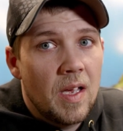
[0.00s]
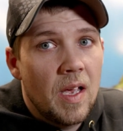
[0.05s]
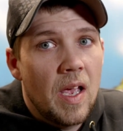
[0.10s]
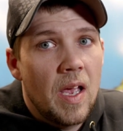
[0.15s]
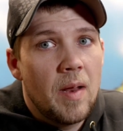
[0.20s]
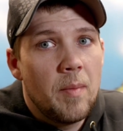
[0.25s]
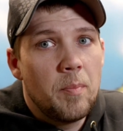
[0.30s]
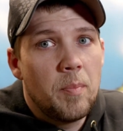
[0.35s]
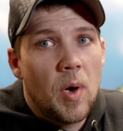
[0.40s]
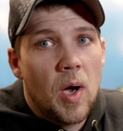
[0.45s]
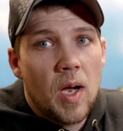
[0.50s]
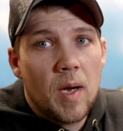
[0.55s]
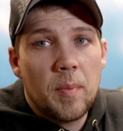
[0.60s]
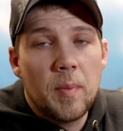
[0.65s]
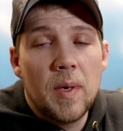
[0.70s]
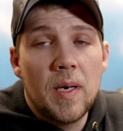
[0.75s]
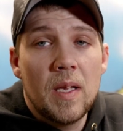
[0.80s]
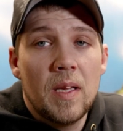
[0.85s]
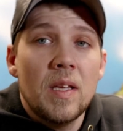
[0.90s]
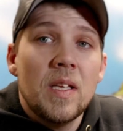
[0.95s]
and
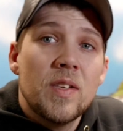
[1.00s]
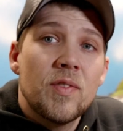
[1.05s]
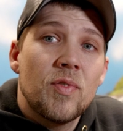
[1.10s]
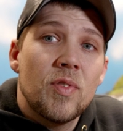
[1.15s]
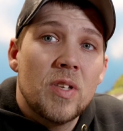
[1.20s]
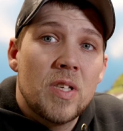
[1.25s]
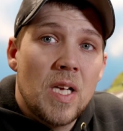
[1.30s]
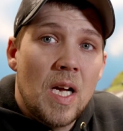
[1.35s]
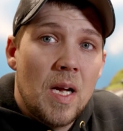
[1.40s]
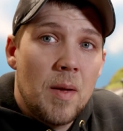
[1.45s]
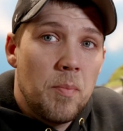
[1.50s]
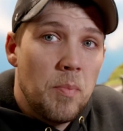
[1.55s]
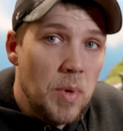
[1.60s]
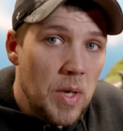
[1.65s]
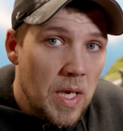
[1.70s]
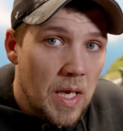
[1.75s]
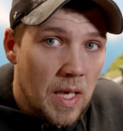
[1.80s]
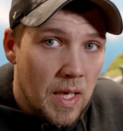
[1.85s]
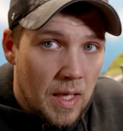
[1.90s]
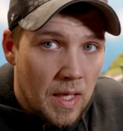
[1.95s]
Bachmann, at least for the time
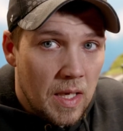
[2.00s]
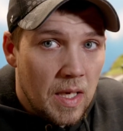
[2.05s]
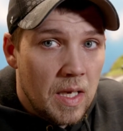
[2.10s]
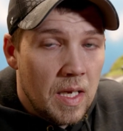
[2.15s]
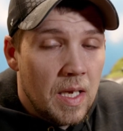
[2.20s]
being,